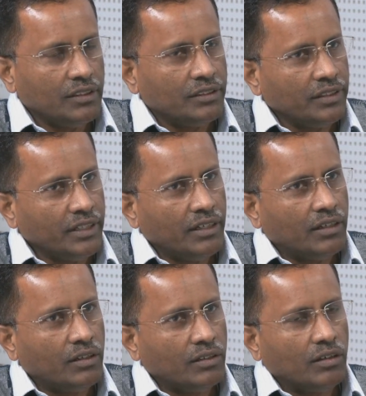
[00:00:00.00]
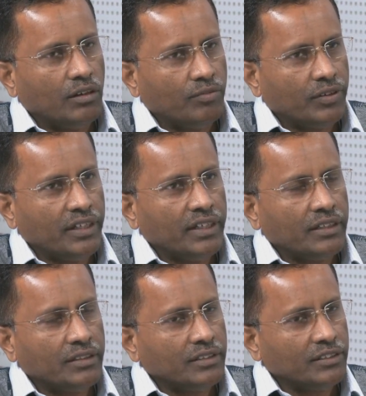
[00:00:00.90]
They are offering
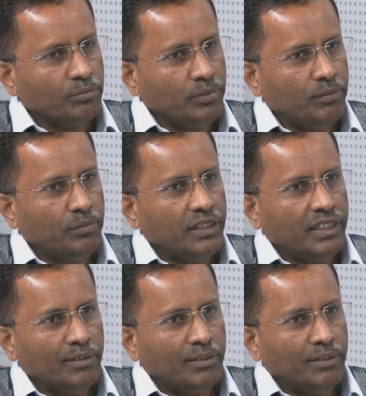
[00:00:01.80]
this BBA,